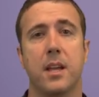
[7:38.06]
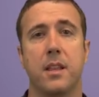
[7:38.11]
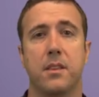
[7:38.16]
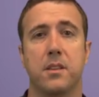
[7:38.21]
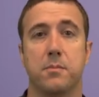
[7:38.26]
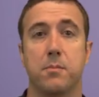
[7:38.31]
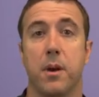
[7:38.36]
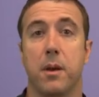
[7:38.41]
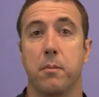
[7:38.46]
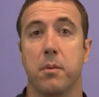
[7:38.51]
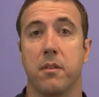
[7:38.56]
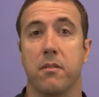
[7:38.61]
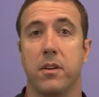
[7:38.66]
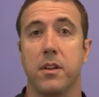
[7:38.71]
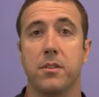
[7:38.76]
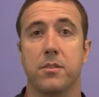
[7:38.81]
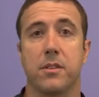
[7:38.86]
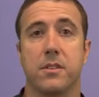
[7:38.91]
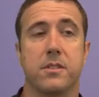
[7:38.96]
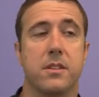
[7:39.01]
This might be of
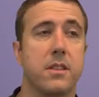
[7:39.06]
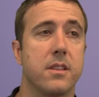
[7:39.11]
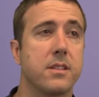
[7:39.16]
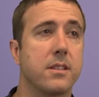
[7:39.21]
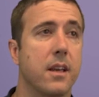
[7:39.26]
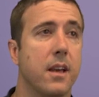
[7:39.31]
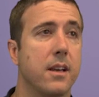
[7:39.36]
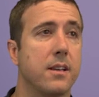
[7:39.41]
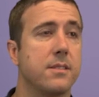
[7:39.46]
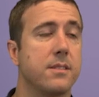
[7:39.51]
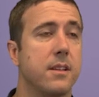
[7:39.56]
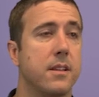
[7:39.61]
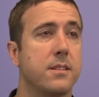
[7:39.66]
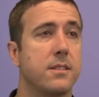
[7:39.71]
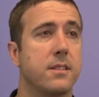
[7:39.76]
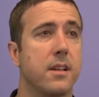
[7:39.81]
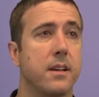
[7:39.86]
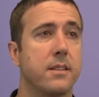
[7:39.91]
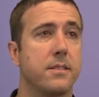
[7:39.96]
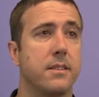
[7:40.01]
interest. In this case, it's
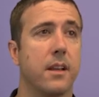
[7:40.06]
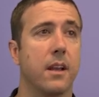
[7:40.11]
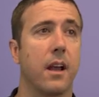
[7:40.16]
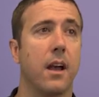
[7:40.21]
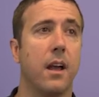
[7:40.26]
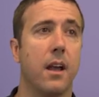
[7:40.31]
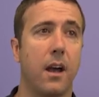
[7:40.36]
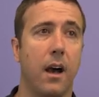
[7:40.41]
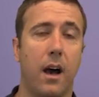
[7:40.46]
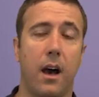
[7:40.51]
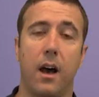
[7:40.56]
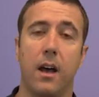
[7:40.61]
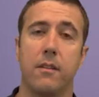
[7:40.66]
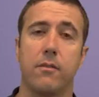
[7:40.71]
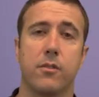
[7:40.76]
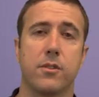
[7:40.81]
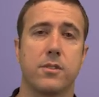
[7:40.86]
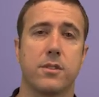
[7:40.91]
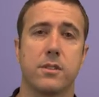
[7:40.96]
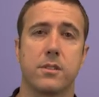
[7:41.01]
testing high
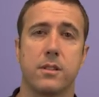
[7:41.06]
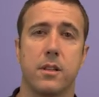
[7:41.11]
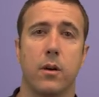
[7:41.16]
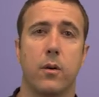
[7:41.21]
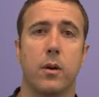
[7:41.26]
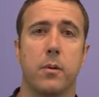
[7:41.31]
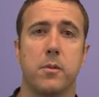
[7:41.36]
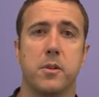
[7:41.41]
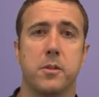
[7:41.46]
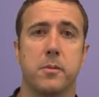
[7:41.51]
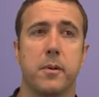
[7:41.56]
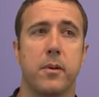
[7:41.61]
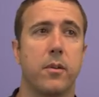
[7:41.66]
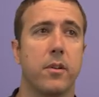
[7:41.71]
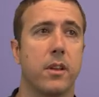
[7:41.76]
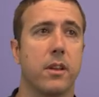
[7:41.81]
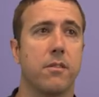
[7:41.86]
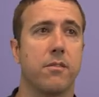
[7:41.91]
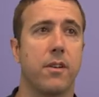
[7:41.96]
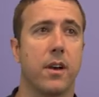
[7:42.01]
versus low
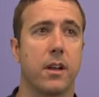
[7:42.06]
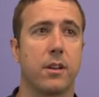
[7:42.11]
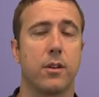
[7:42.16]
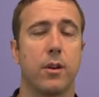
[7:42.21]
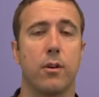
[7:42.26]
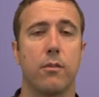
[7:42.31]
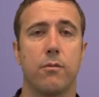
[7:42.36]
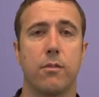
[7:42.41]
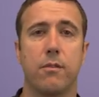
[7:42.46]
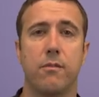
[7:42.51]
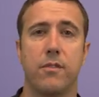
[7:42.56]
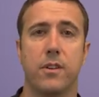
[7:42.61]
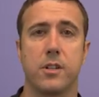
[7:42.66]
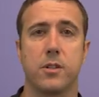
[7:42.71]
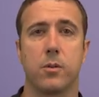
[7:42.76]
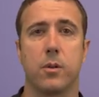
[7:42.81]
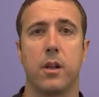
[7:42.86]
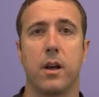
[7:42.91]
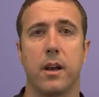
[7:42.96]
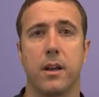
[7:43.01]
imageability effect for
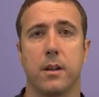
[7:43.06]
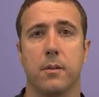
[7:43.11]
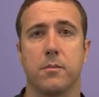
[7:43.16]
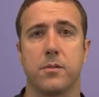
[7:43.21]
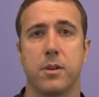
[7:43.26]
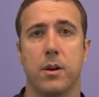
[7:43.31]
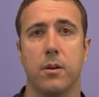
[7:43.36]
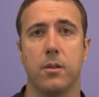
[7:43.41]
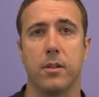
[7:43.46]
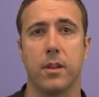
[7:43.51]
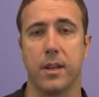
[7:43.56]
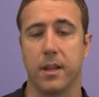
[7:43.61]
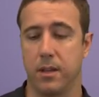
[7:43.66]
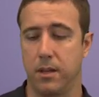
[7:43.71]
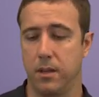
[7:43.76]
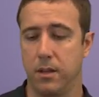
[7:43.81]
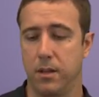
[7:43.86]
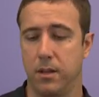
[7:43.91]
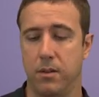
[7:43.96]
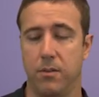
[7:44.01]
visual items only,
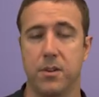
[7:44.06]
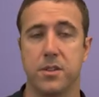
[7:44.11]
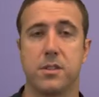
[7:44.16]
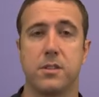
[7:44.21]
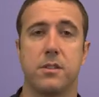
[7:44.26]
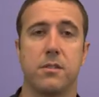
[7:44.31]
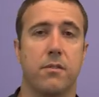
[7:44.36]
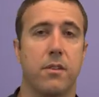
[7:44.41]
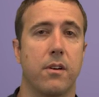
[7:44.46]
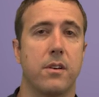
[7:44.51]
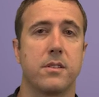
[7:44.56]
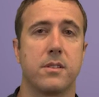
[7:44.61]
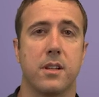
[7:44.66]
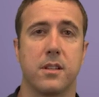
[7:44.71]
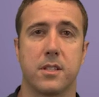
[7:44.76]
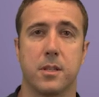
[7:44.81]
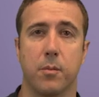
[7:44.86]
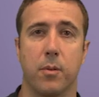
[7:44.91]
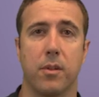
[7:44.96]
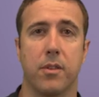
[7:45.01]
which is a very
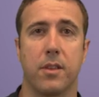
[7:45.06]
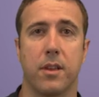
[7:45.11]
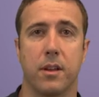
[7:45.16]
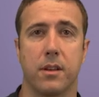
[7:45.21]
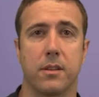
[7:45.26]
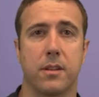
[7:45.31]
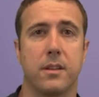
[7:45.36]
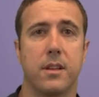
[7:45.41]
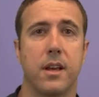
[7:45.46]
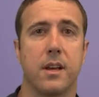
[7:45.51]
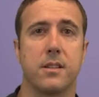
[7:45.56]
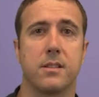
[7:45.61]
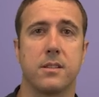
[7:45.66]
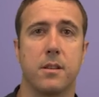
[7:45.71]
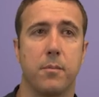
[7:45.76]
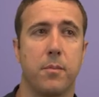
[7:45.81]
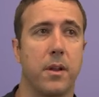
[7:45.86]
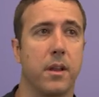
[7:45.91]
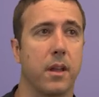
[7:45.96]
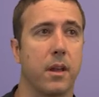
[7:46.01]
sensible thing to test
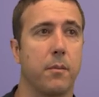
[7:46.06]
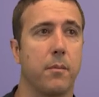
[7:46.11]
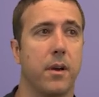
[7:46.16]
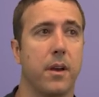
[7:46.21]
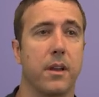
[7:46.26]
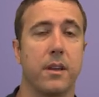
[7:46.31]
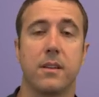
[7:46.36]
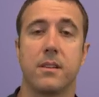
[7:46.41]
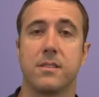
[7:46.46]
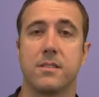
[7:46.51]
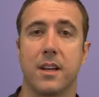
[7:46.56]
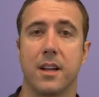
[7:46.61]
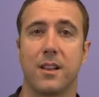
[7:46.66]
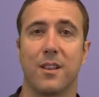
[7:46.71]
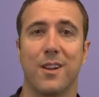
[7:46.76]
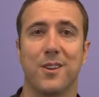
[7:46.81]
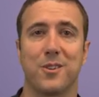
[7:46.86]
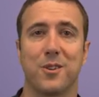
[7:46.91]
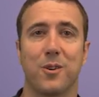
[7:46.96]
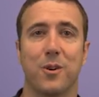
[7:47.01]
depending on my
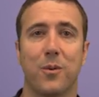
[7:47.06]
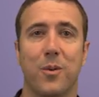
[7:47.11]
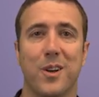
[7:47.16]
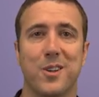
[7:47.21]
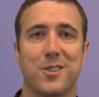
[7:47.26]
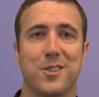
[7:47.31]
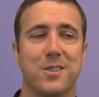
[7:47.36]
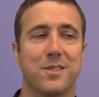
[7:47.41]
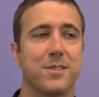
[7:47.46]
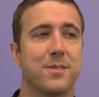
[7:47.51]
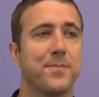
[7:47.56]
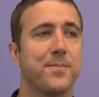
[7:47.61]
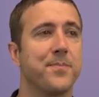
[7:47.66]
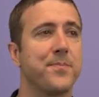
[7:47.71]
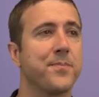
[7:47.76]
psychological questions.